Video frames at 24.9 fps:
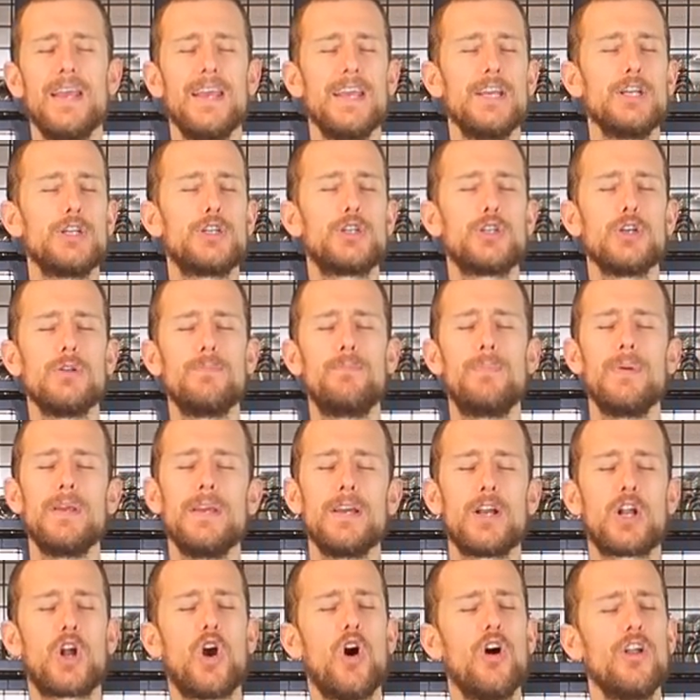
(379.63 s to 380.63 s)
It should be
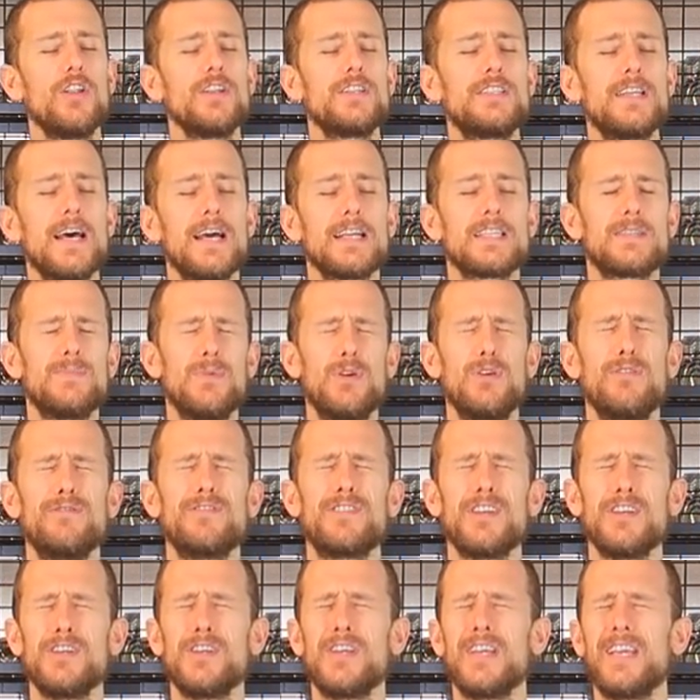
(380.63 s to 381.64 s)
a contact move
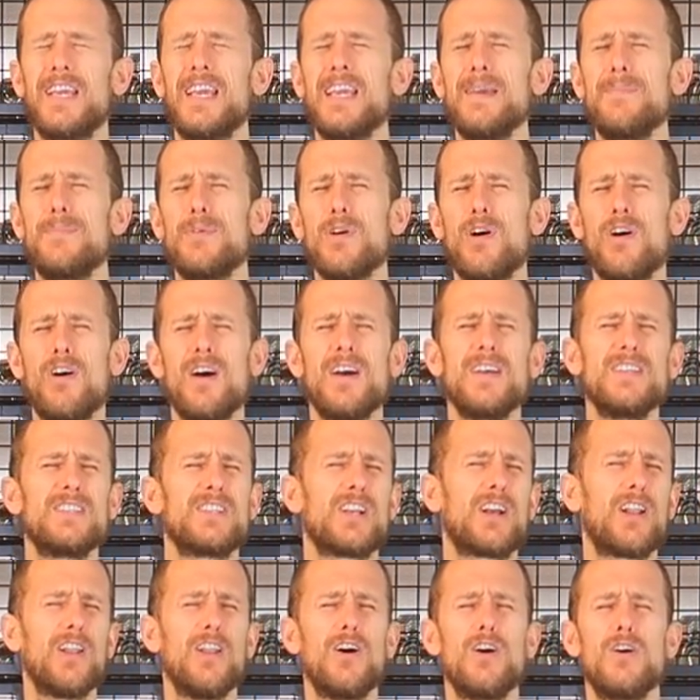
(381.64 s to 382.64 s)
so you can keep your eyes
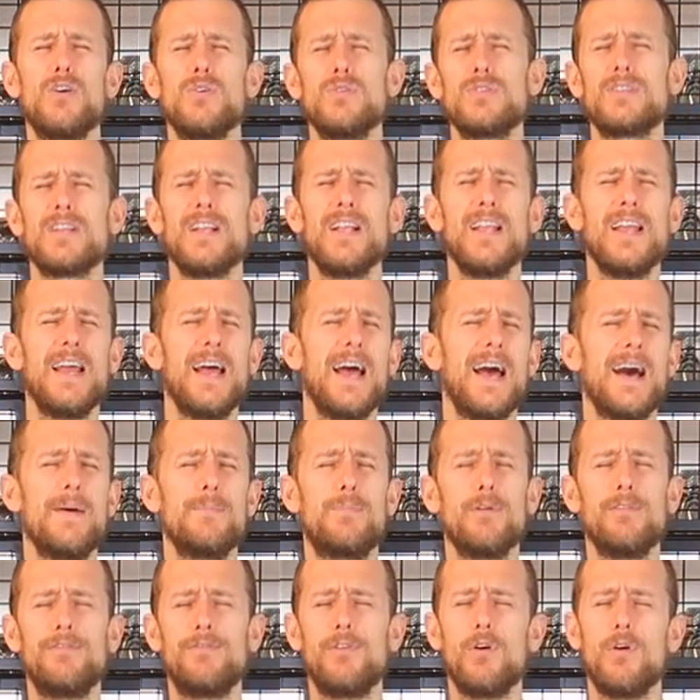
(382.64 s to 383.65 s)
closed and
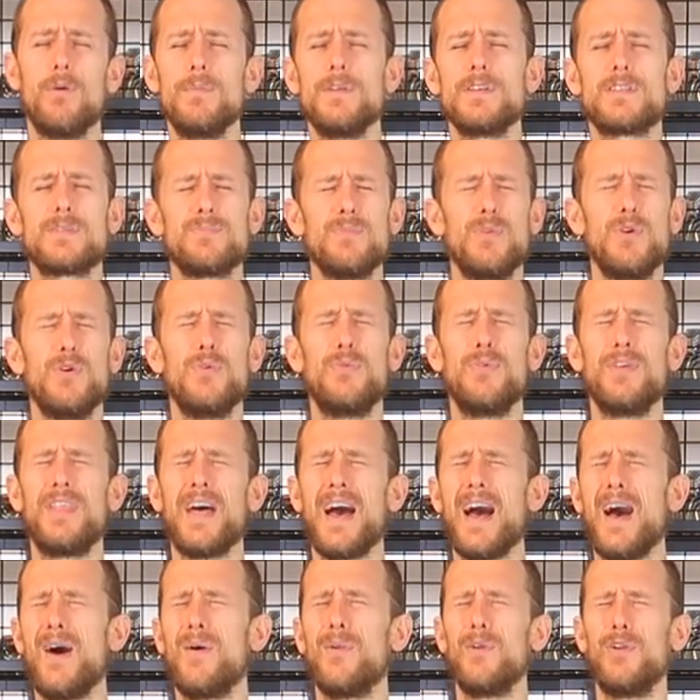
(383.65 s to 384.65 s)
perform this move
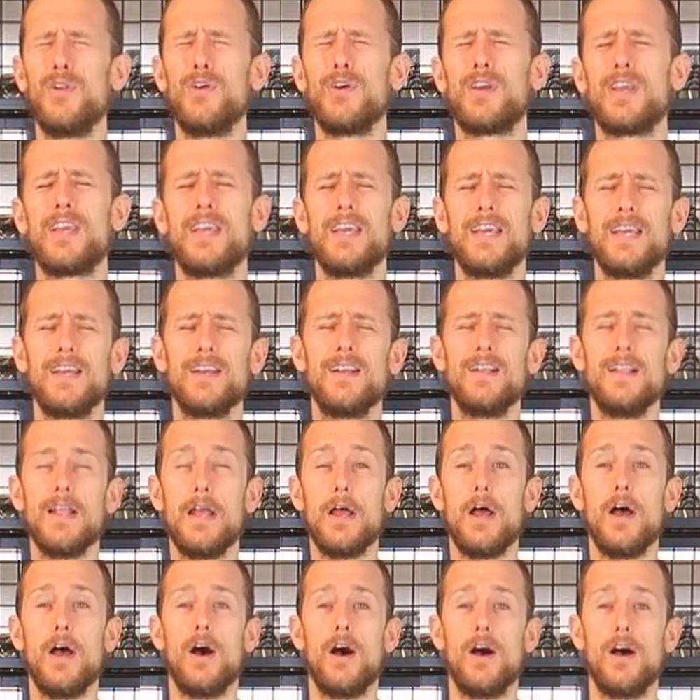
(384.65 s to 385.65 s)
without looking
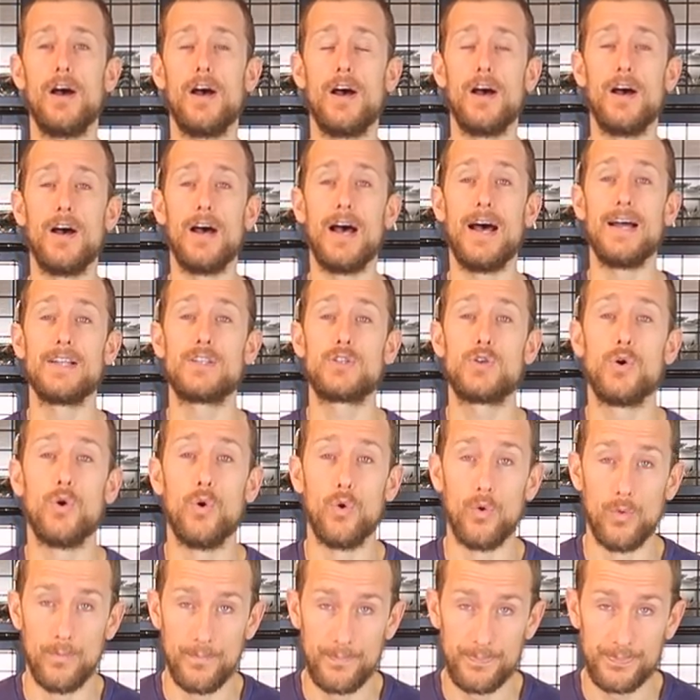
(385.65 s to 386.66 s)
uh, at
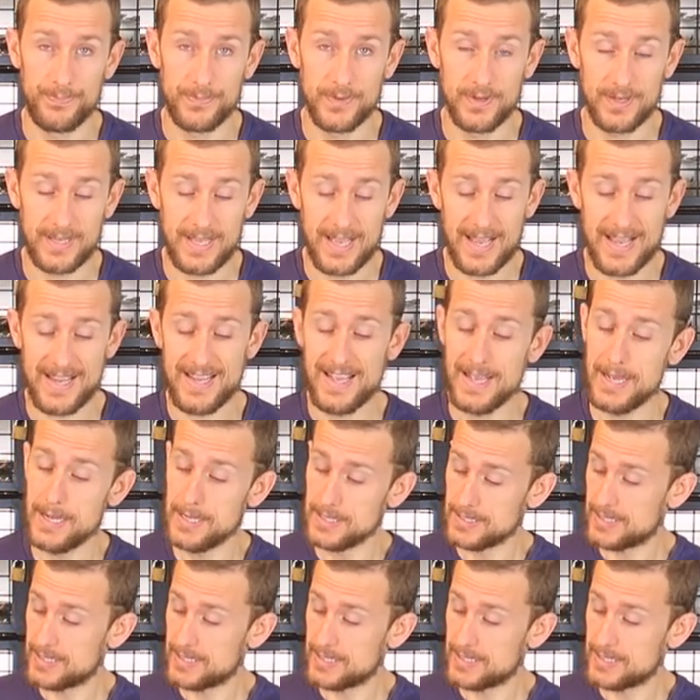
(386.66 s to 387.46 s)
all, okay?